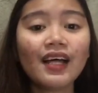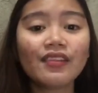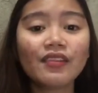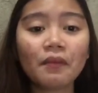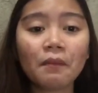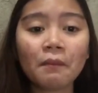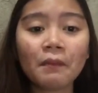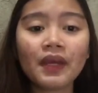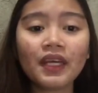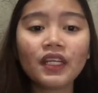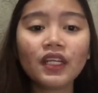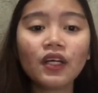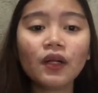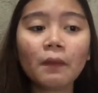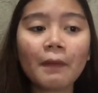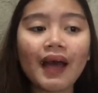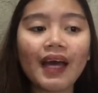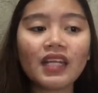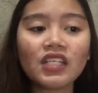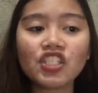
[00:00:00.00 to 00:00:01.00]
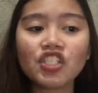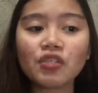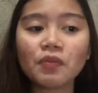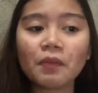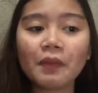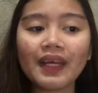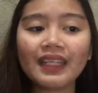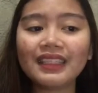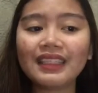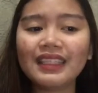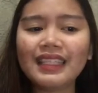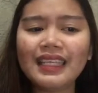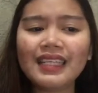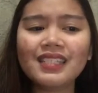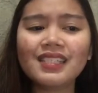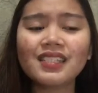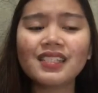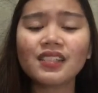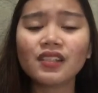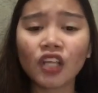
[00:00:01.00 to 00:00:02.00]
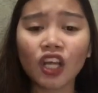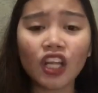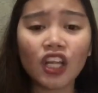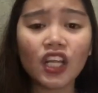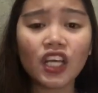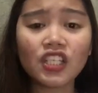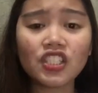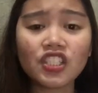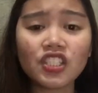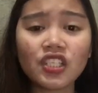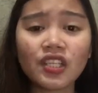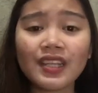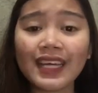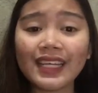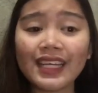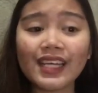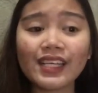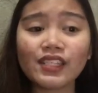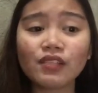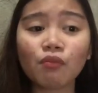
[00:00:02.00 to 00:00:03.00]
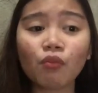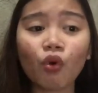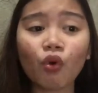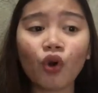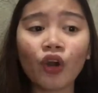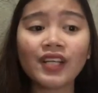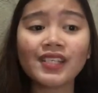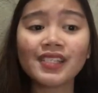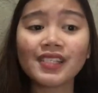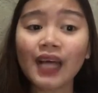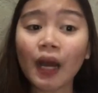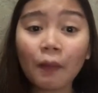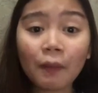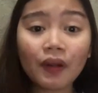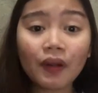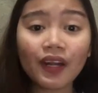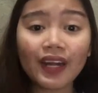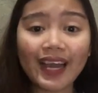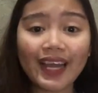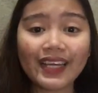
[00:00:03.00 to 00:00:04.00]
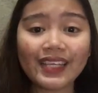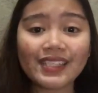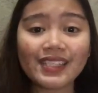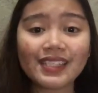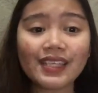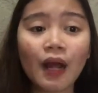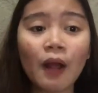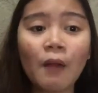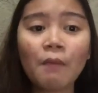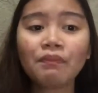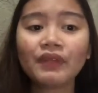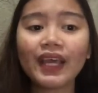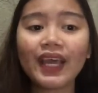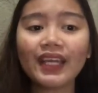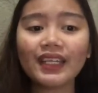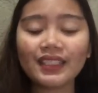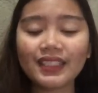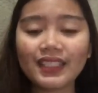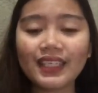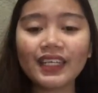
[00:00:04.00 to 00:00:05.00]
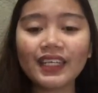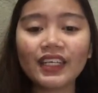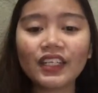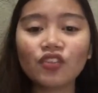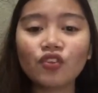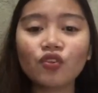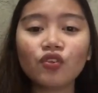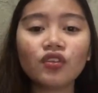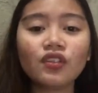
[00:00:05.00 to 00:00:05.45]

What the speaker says: the middle management needs knowledge that is more summarized and geared